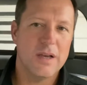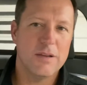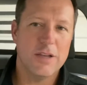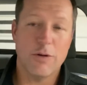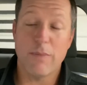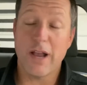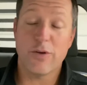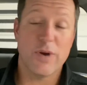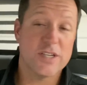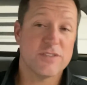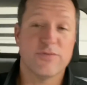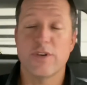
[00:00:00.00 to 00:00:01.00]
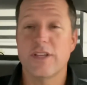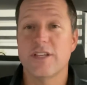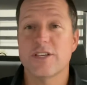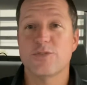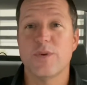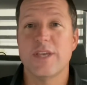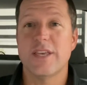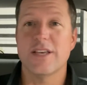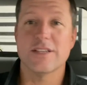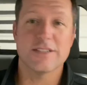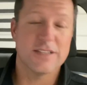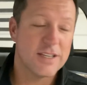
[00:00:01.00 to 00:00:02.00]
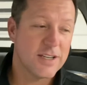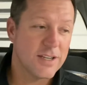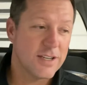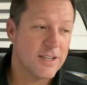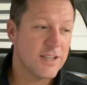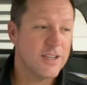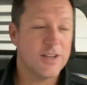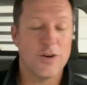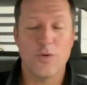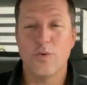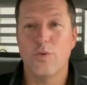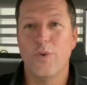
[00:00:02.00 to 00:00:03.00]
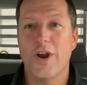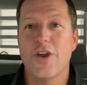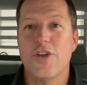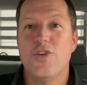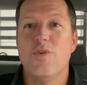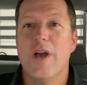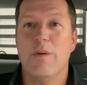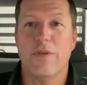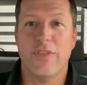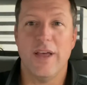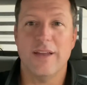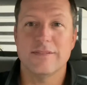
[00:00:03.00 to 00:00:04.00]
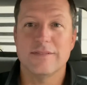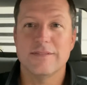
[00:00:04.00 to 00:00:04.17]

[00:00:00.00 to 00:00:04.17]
you know, my question for you this week is, you know, where are you at with that?